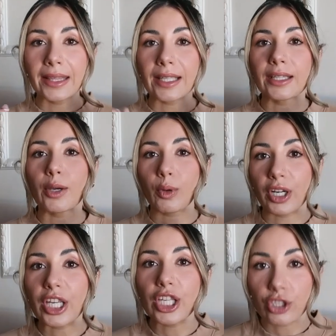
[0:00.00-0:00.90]
that they
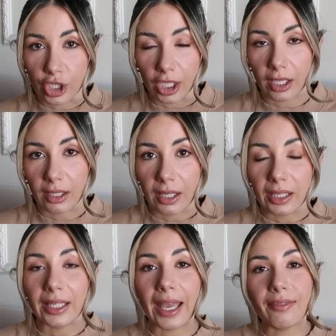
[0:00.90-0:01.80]
were itchy
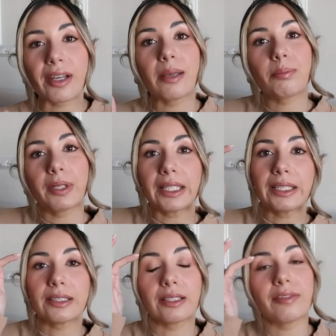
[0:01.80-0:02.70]
like every like
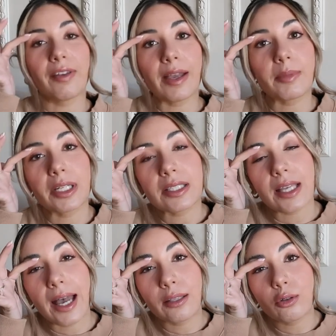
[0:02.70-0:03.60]
literally five minutes
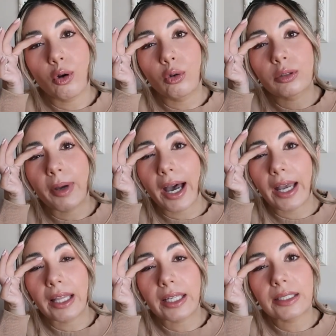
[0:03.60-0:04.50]
i had to hold my
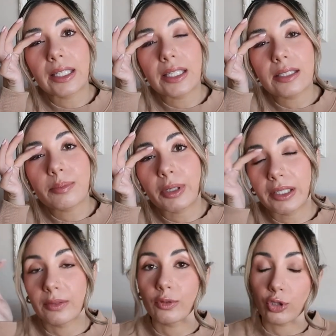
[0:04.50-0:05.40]
eye like this
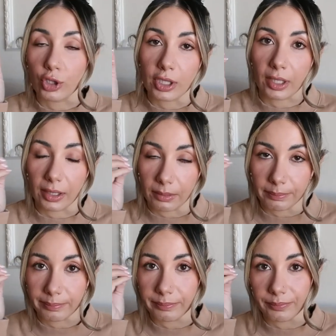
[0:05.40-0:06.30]
because it was just like
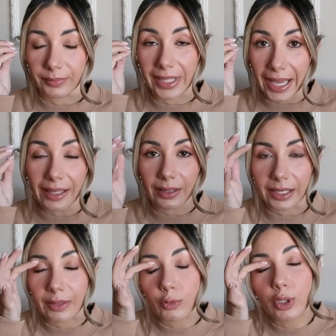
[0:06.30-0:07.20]
that it,
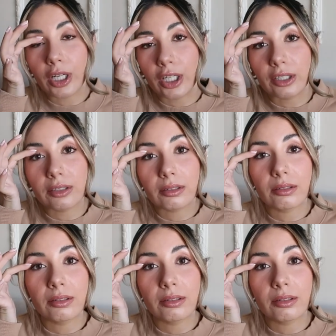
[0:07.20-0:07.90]
like it would hurt